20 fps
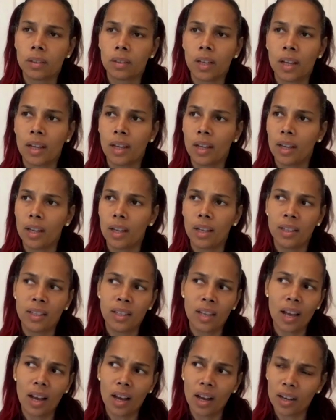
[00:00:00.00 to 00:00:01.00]

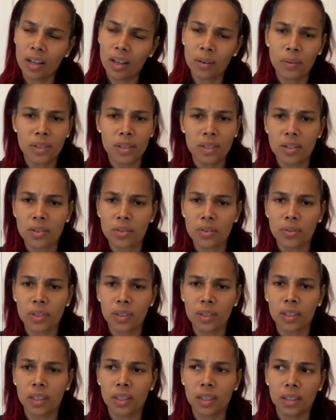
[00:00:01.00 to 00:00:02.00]
was just
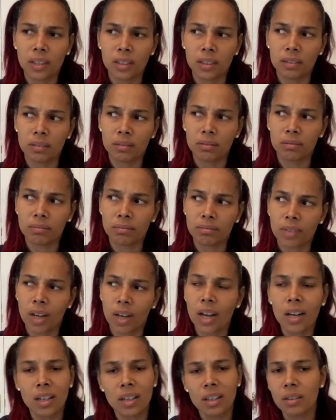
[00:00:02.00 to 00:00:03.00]
really,
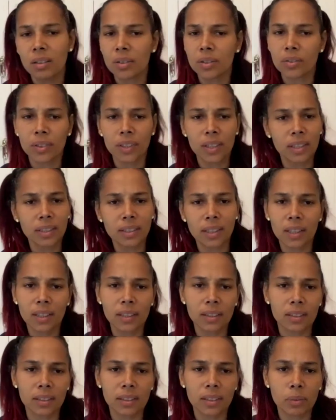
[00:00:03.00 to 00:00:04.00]
I don't know, it was really
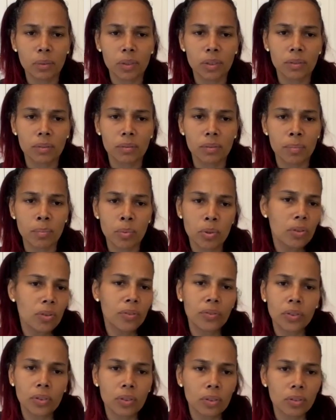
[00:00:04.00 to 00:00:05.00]
intense. It was
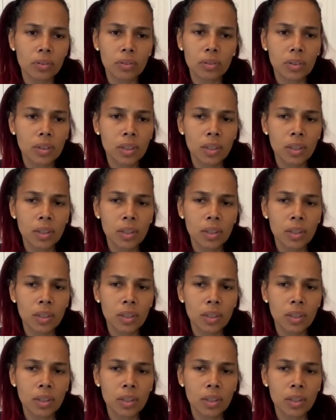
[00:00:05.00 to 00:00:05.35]
beautiful.